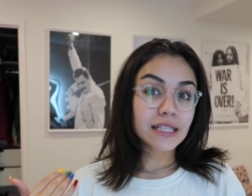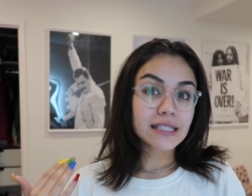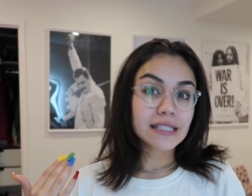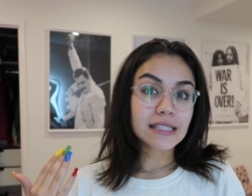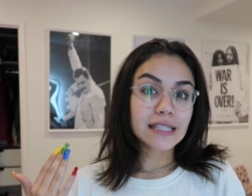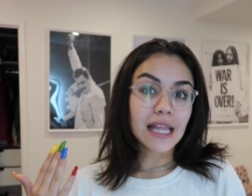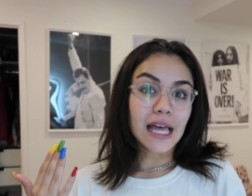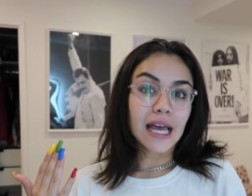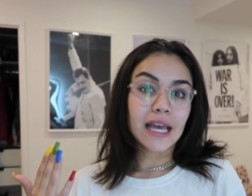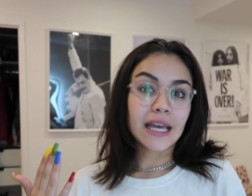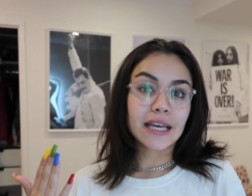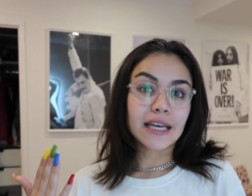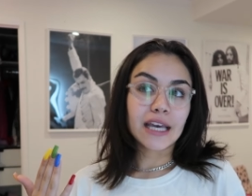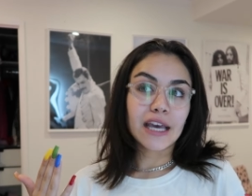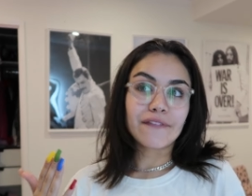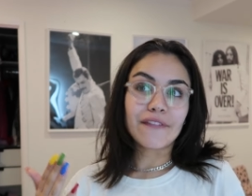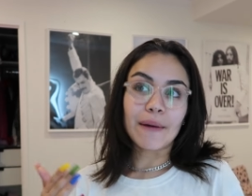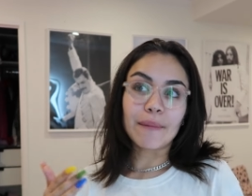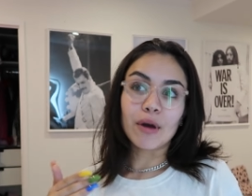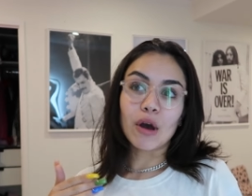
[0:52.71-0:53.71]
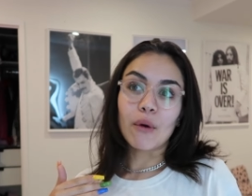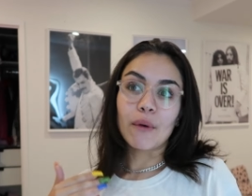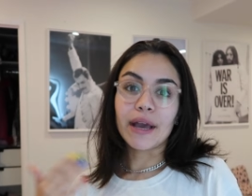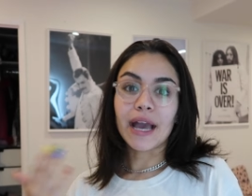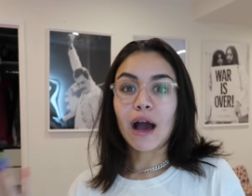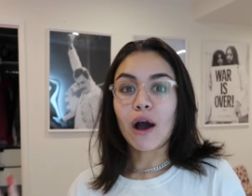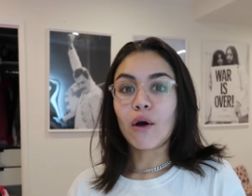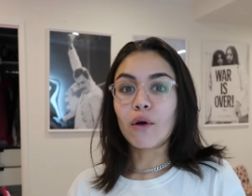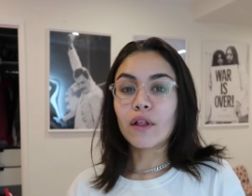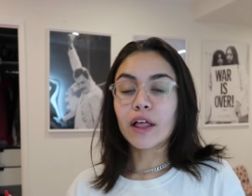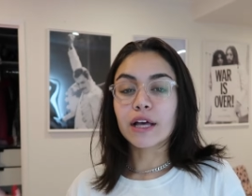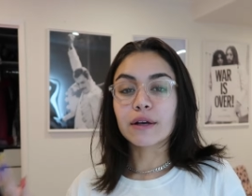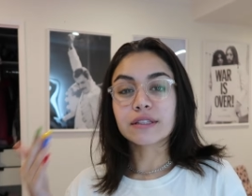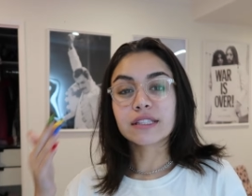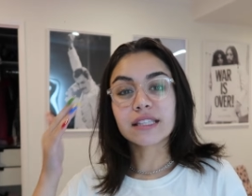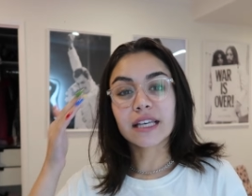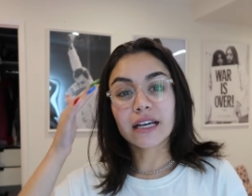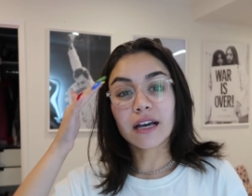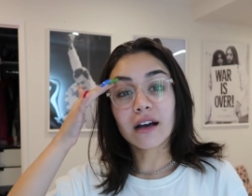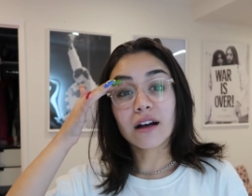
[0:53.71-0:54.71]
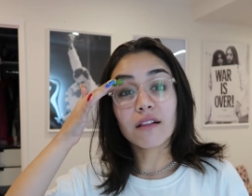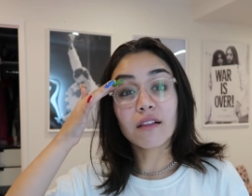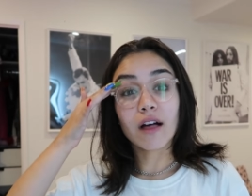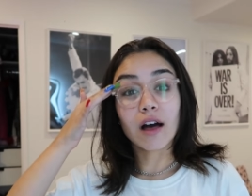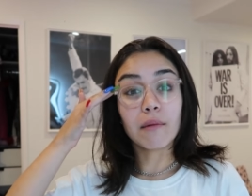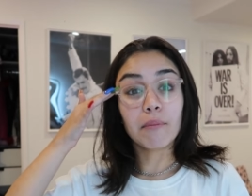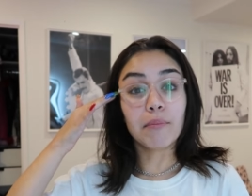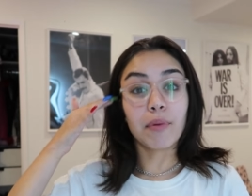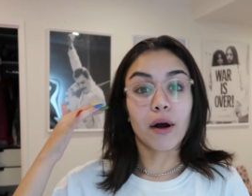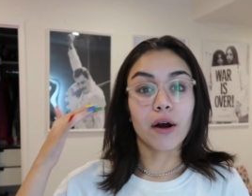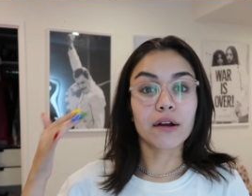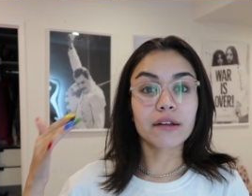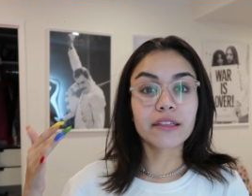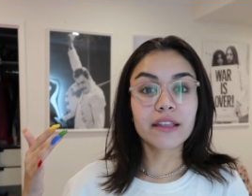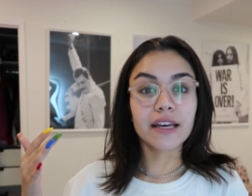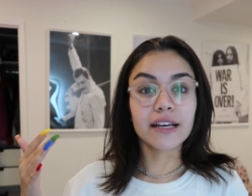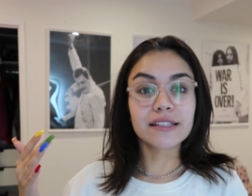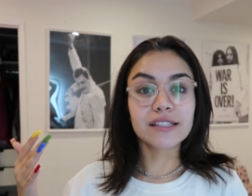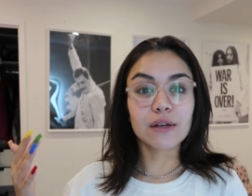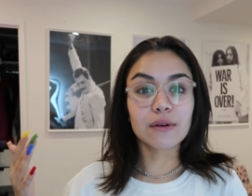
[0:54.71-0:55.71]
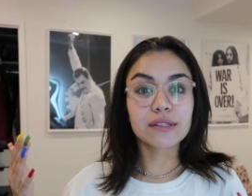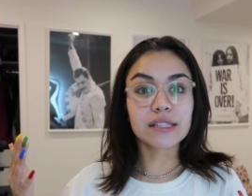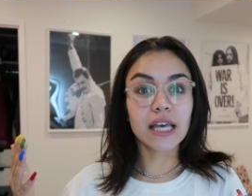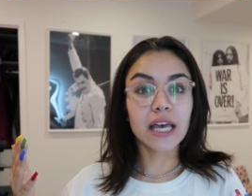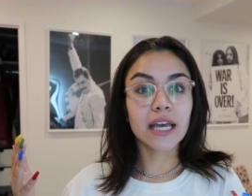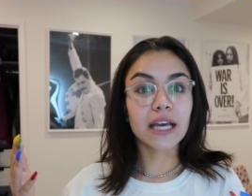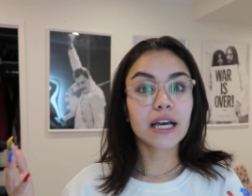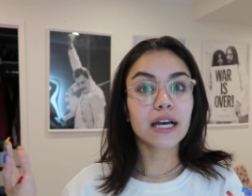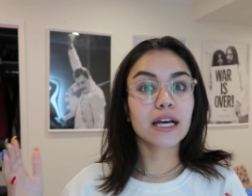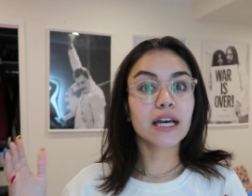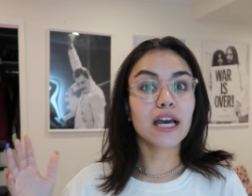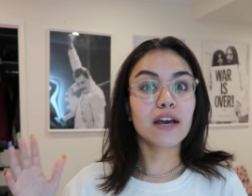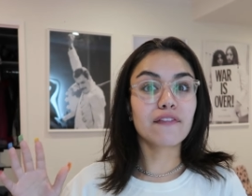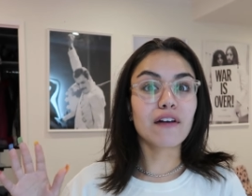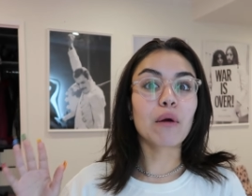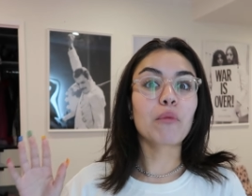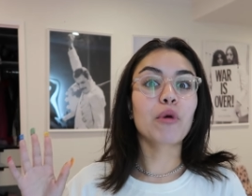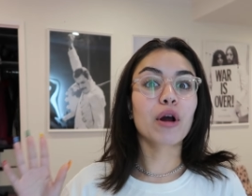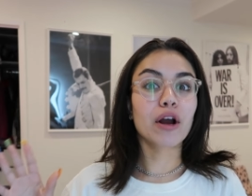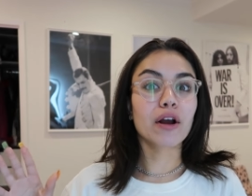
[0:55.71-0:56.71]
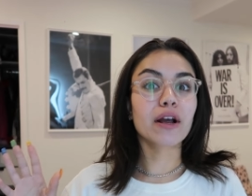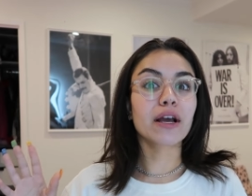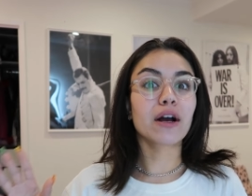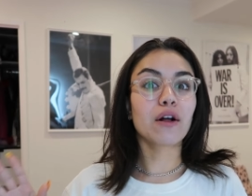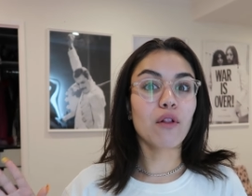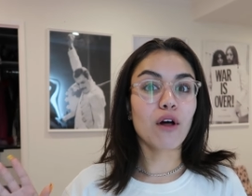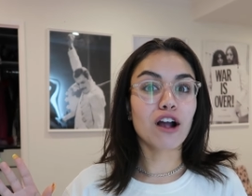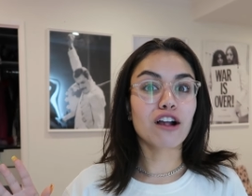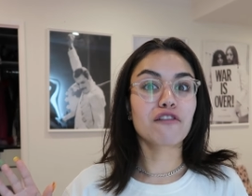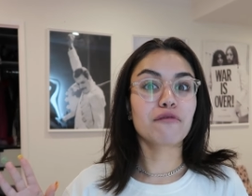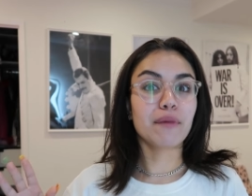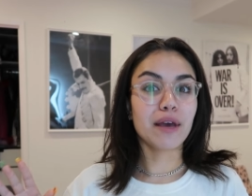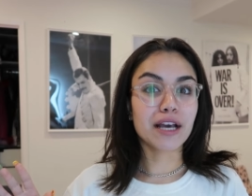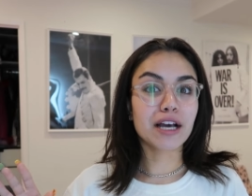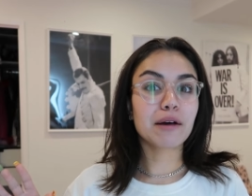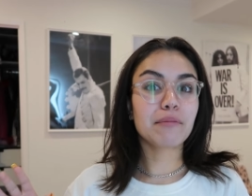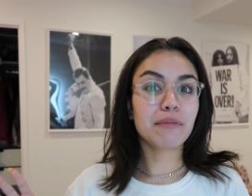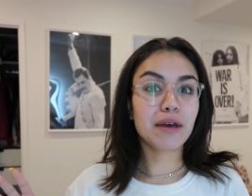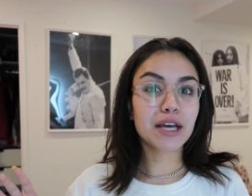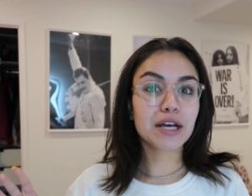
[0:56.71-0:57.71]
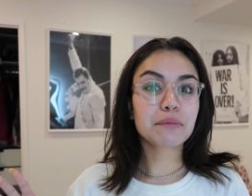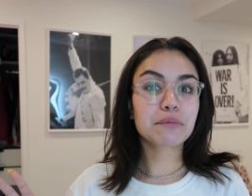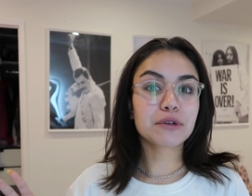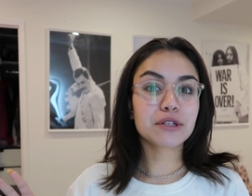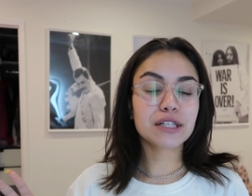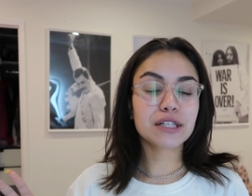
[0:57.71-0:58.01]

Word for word: This is like if I'm going out, like it's like a club bar thing. So it's like if I'm wearing a lot of makeup makeup